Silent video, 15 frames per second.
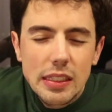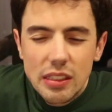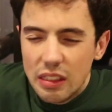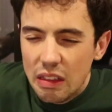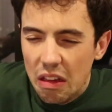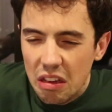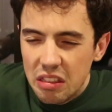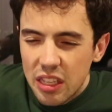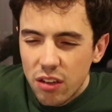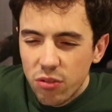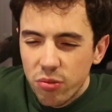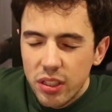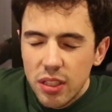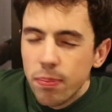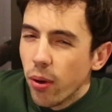Ugh, I
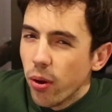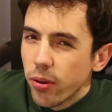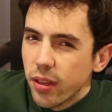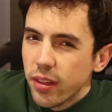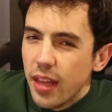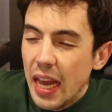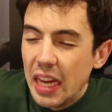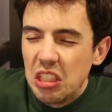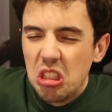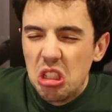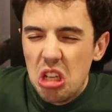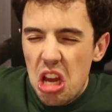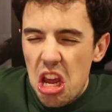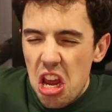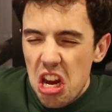sounded really poking there.
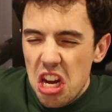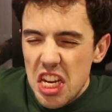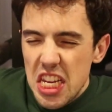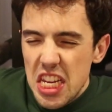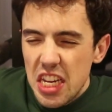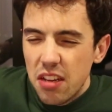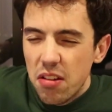Journey.